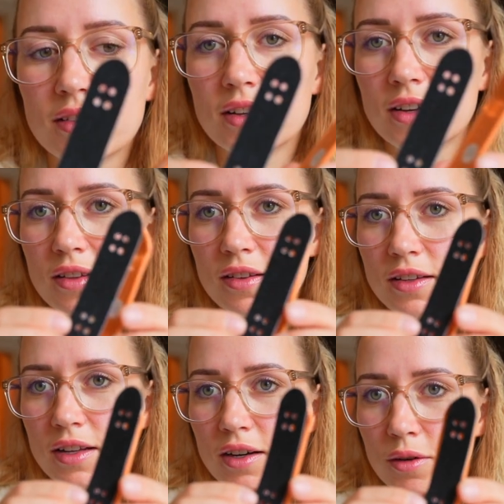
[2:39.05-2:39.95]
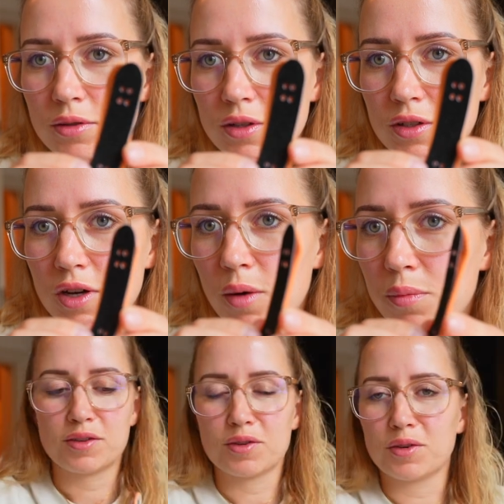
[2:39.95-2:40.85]
The thing that goes on
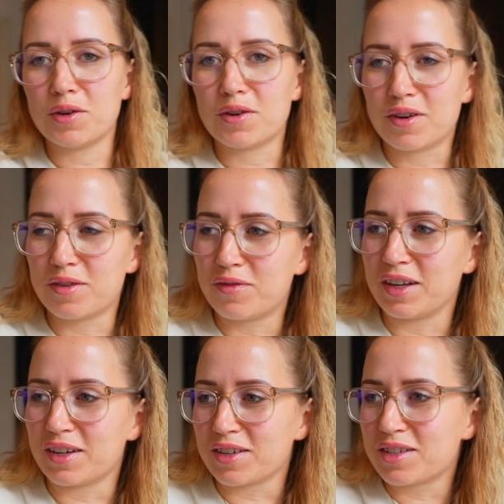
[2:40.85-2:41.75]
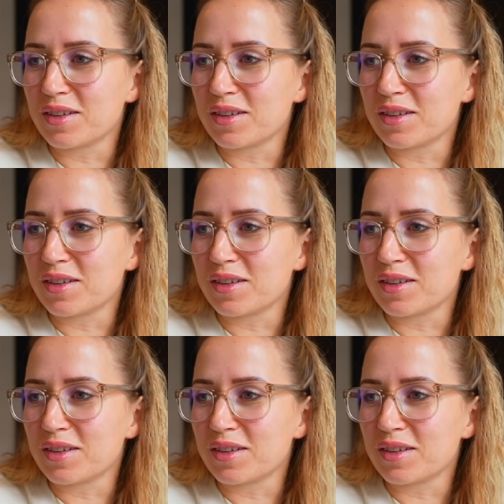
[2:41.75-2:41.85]
top so your fingers